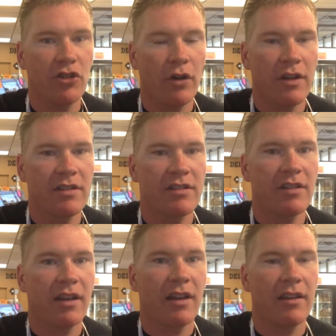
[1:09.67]
choice.
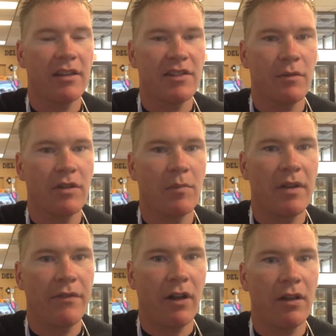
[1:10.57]
Nice thing with the
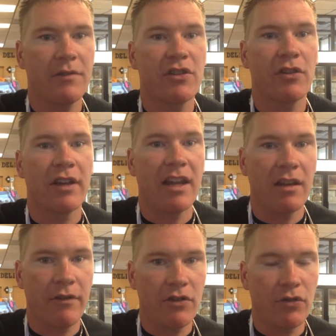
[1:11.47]
beef olives, they're an
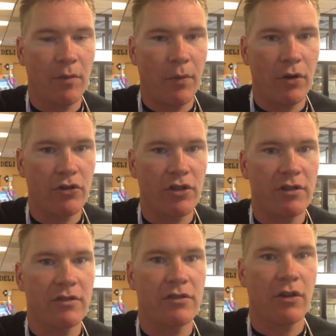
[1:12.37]
individual
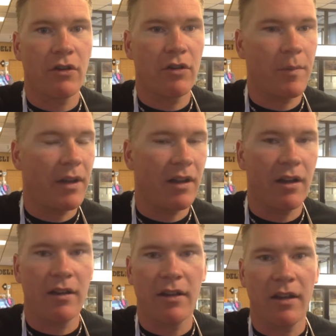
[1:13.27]
portion, so depending
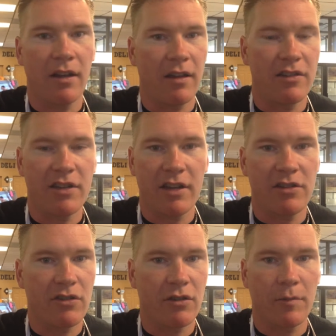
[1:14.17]
on the size
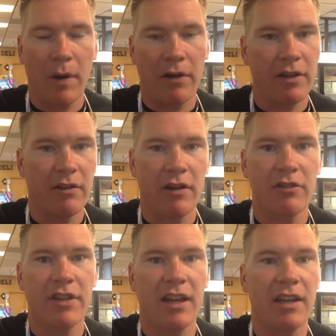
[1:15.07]
of your party you're
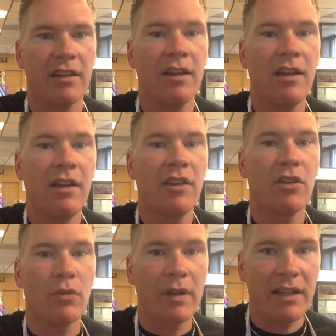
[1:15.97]
entertaining,
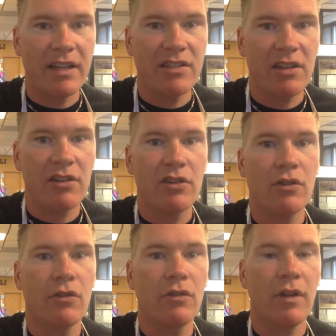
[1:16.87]
they're really easy to do.
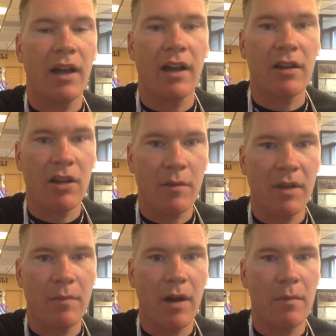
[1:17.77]
Cook them
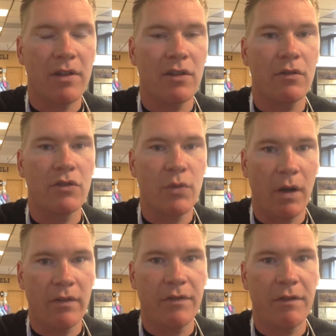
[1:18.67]
on the barbecue,
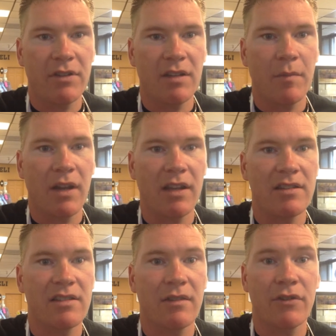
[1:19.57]
12 to 15
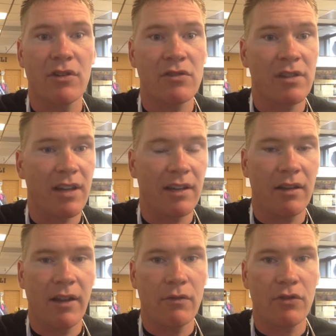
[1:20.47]
minutes. If you're using like a
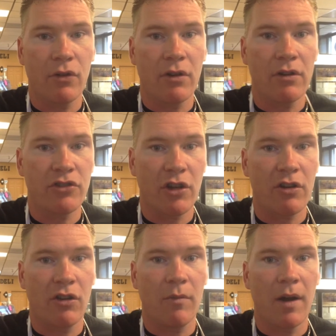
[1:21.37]
little outdoor
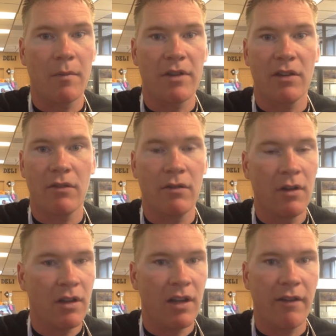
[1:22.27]
charcoal barbecue,
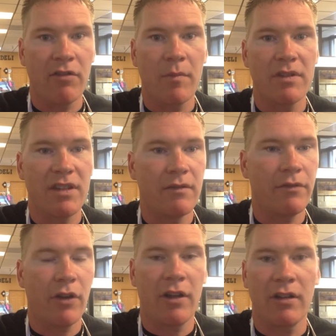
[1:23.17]
cover them in tin
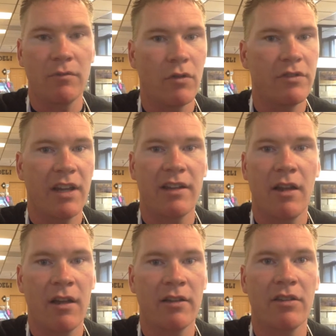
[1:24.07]
foil, it won't take
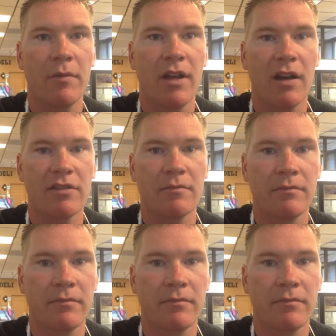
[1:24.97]
long, and they'll be awesome.